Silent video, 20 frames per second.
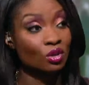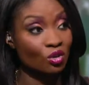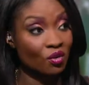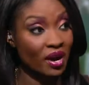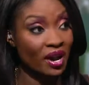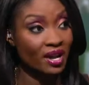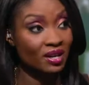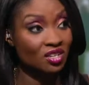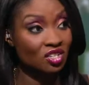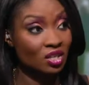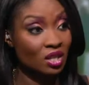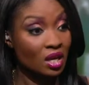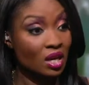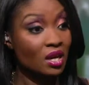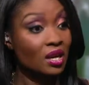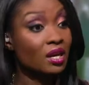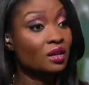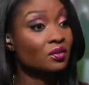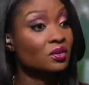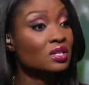crash
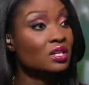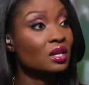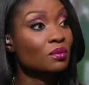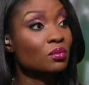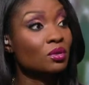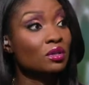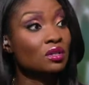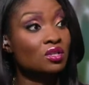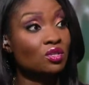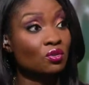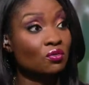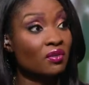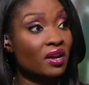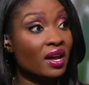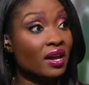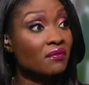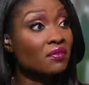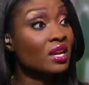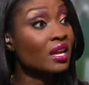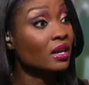and was able to
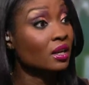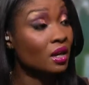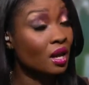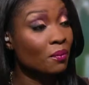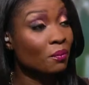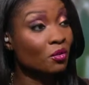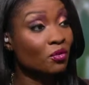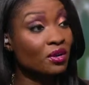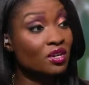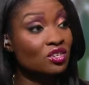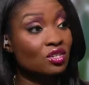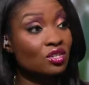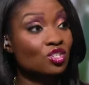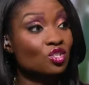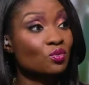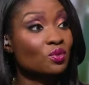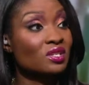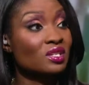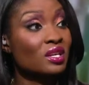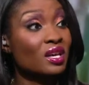survive an operation
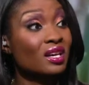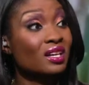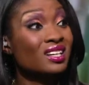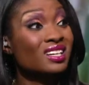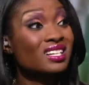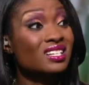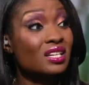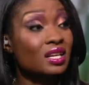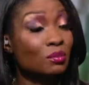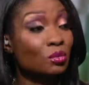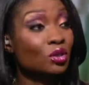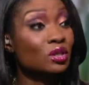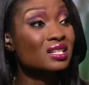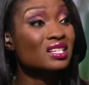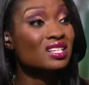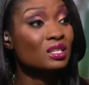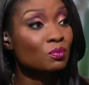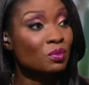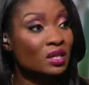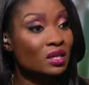to his leg and is able to
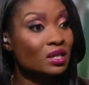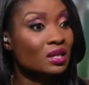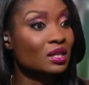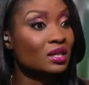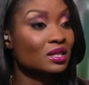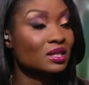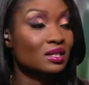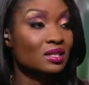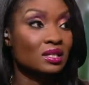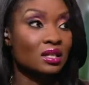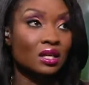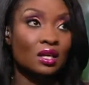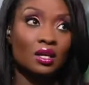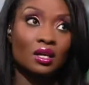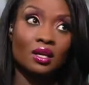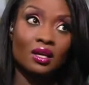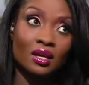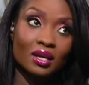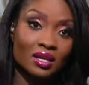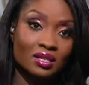speak is
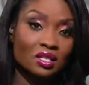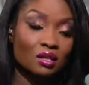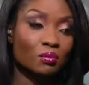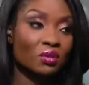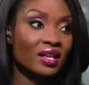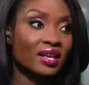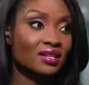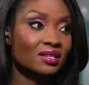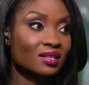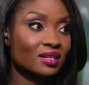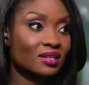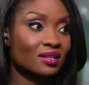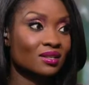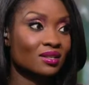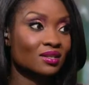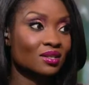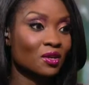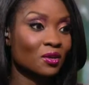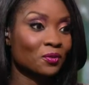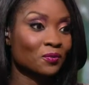it's a blessing.
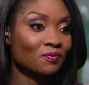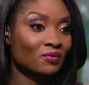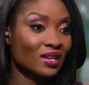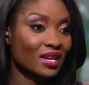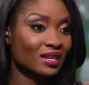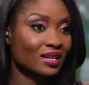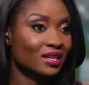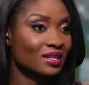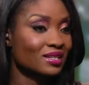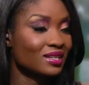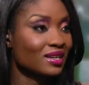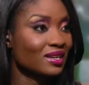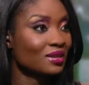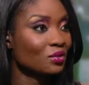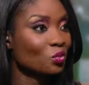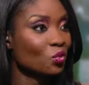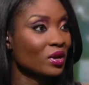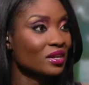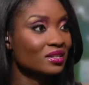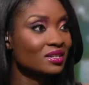So, like yeah. I said,
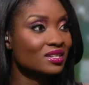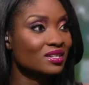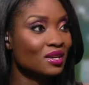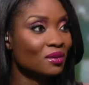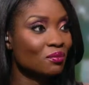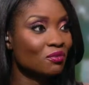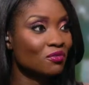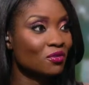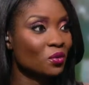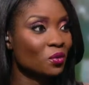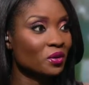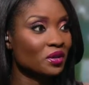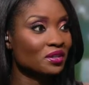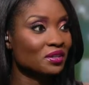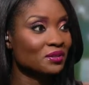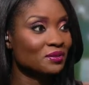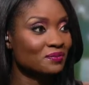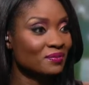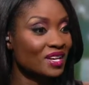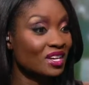one step
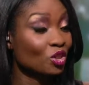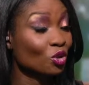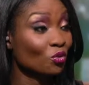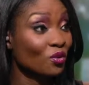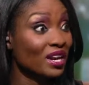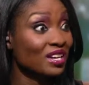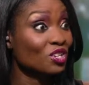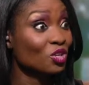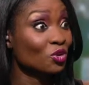forward in the right